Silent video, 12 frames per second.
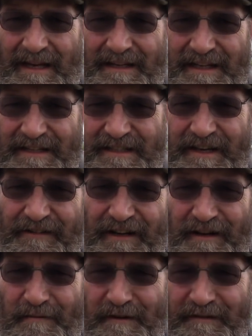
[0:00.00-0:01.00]
Need to give it a
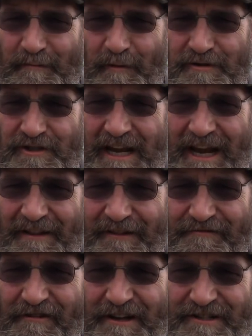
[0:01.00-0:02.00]
little bit of wash down.
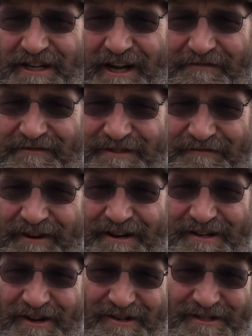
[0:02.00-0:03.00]
The cratch cover is very
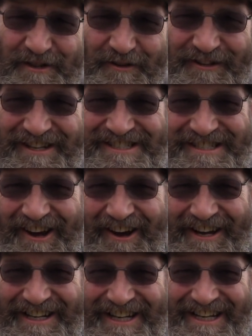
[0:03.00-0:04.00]
dirty on this
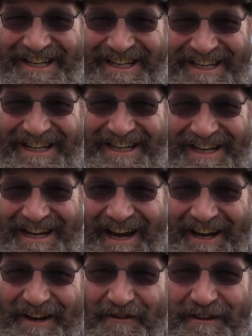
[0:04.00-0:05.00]
side.
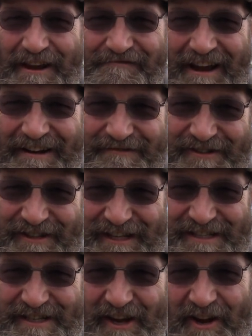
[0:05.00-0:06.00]
I don't get round to
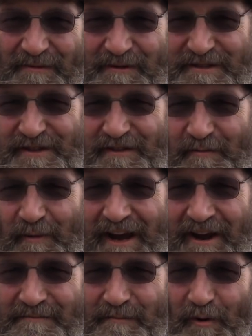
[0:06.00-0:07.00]
this side because of the way
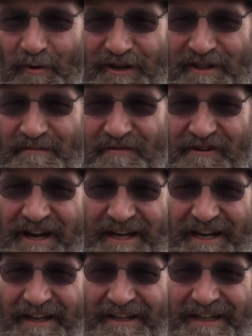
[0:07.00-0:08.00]
I'm moored in the
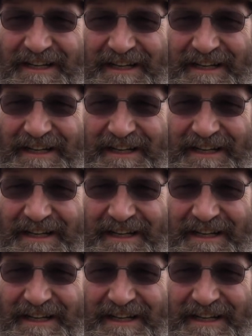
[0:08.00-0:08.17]
marina.